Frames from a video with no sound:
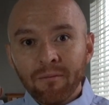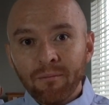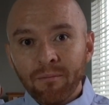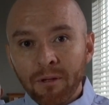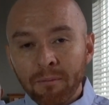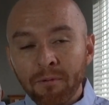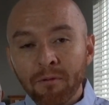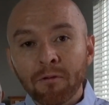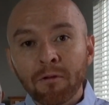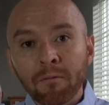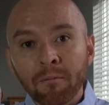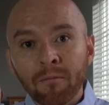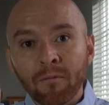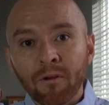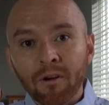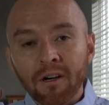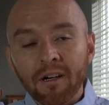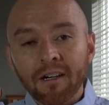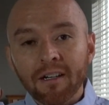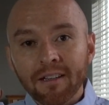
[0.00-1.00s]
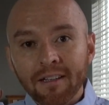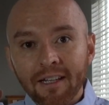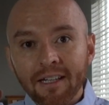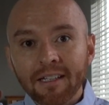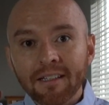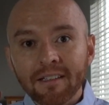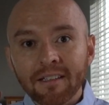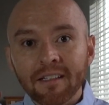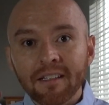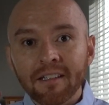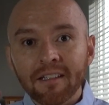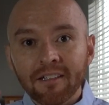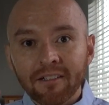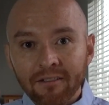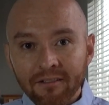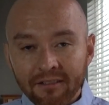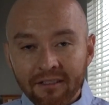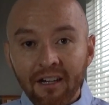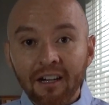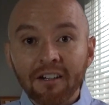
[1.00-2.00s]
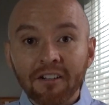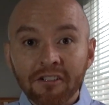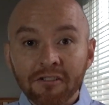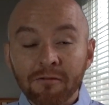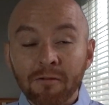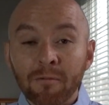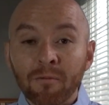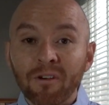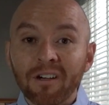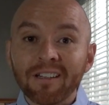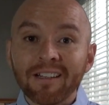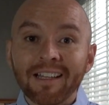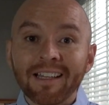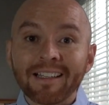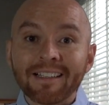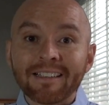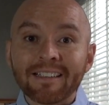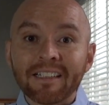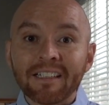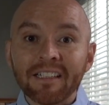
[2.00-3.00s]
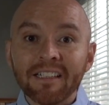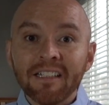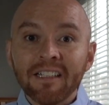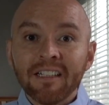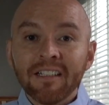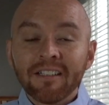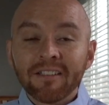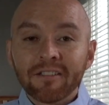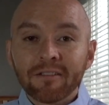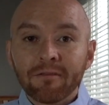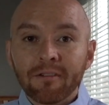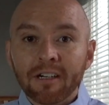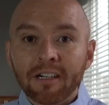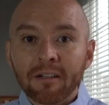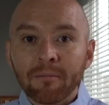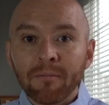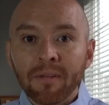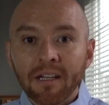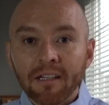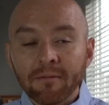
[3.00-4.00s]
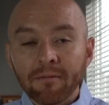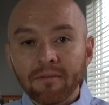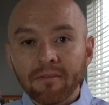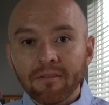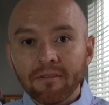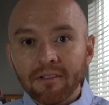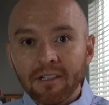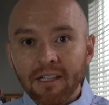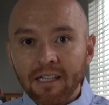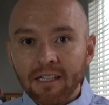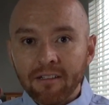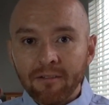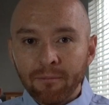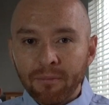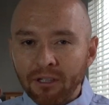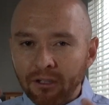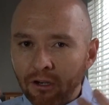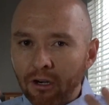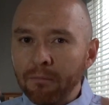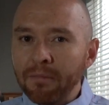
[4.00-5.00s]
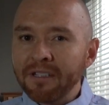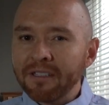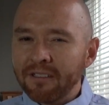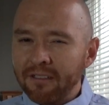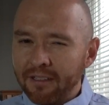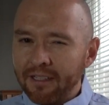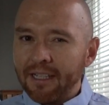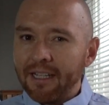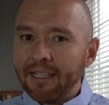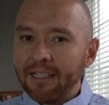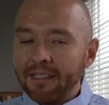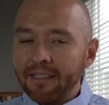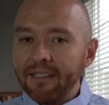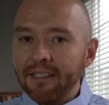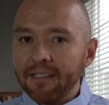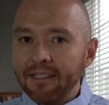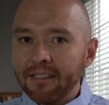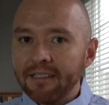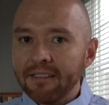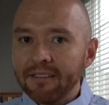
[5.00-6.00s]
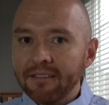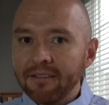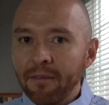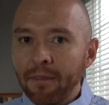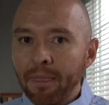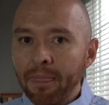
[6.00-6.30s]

People were more likely, doctors were more likely to recommend and be open to the idea